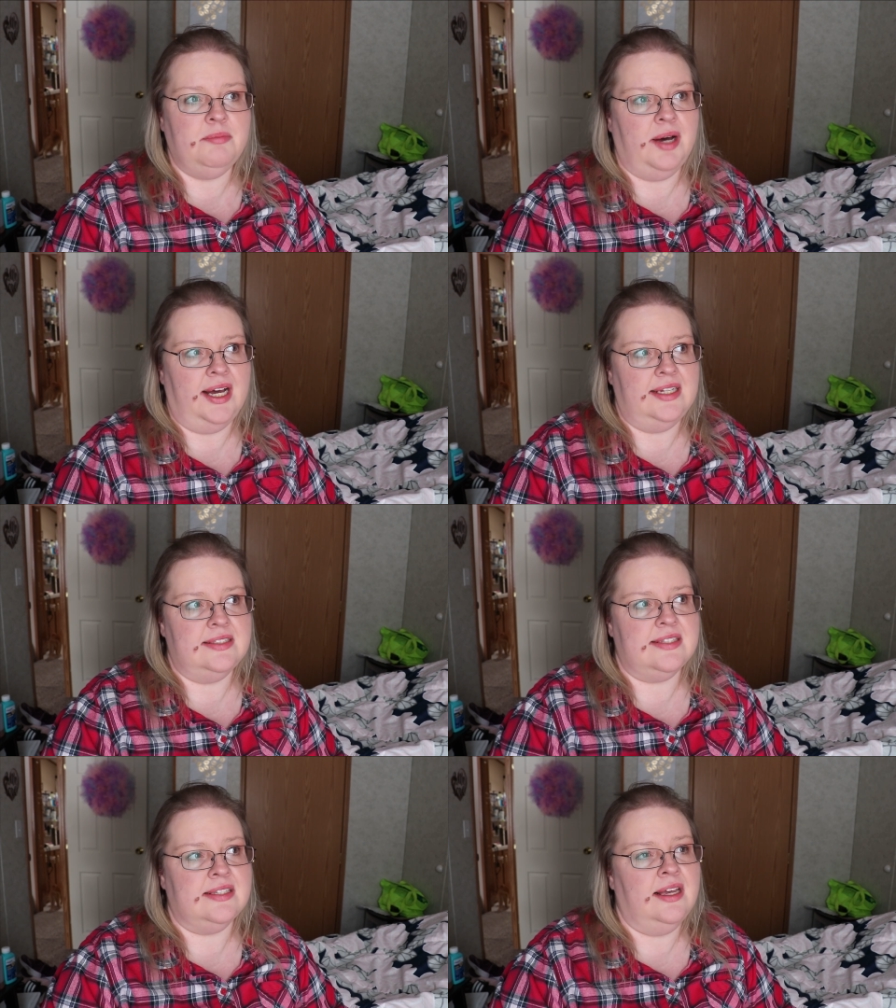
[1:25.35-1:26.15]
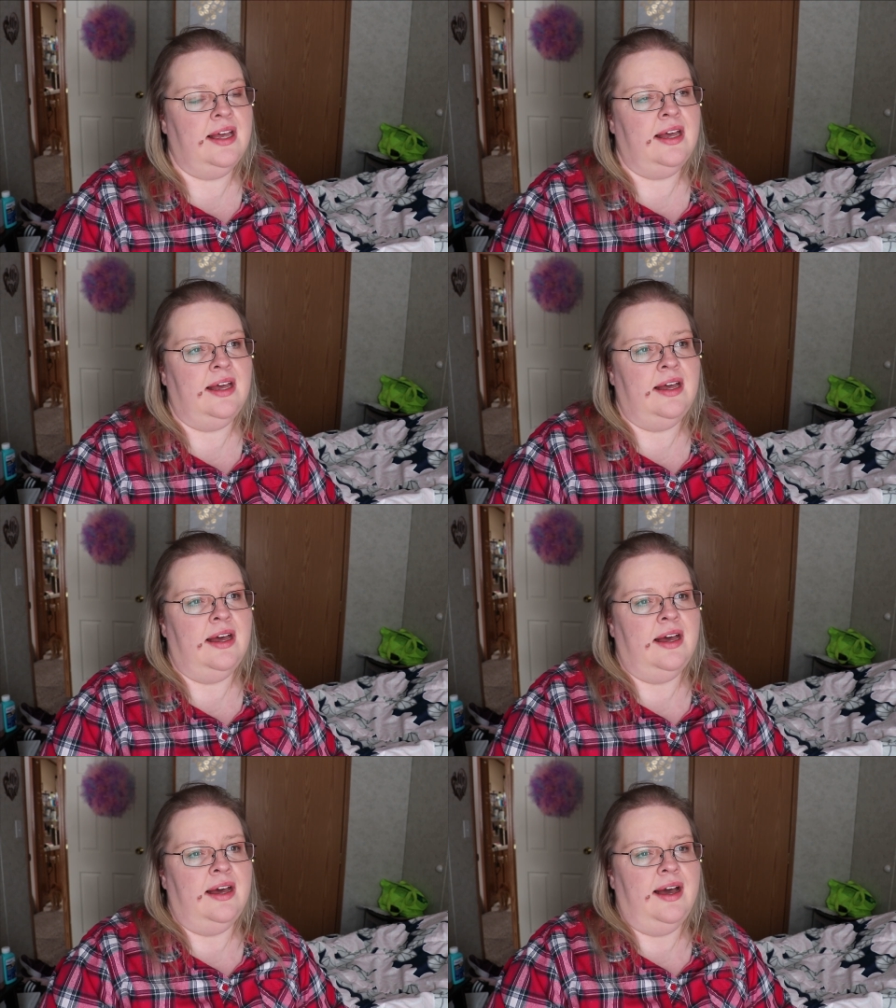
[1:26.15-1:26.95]
but
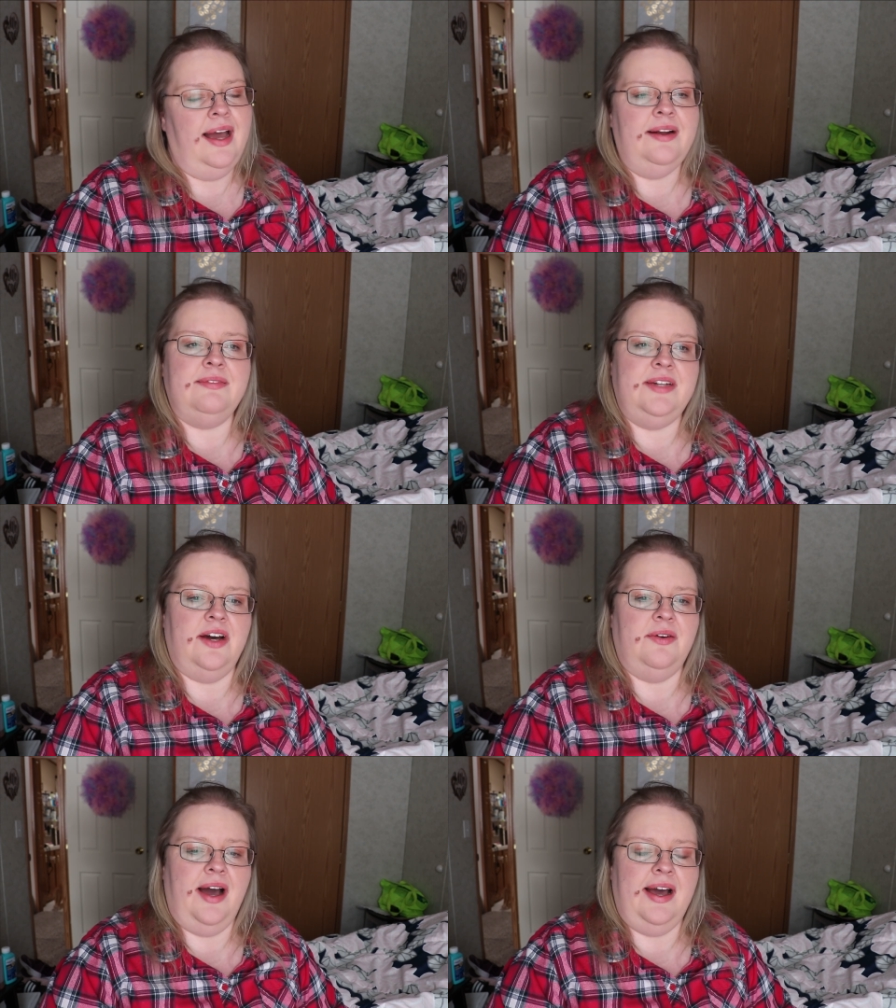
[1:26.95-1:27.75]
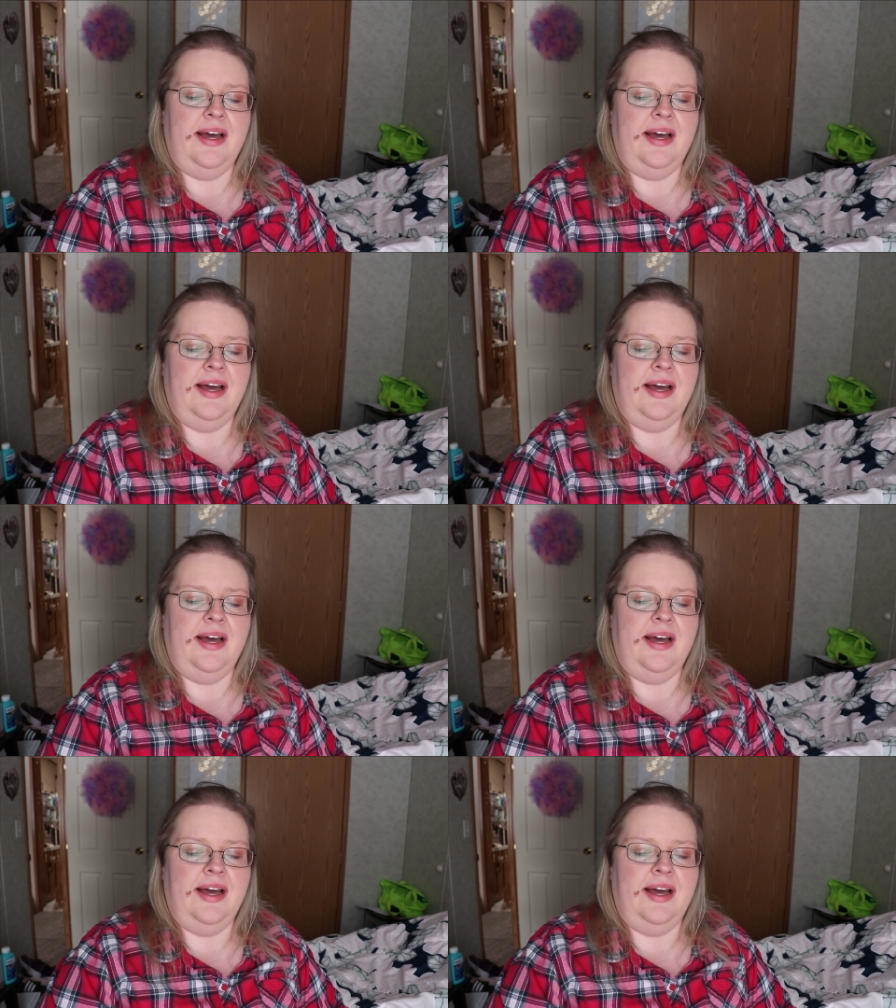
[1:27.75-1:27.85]
I don't know.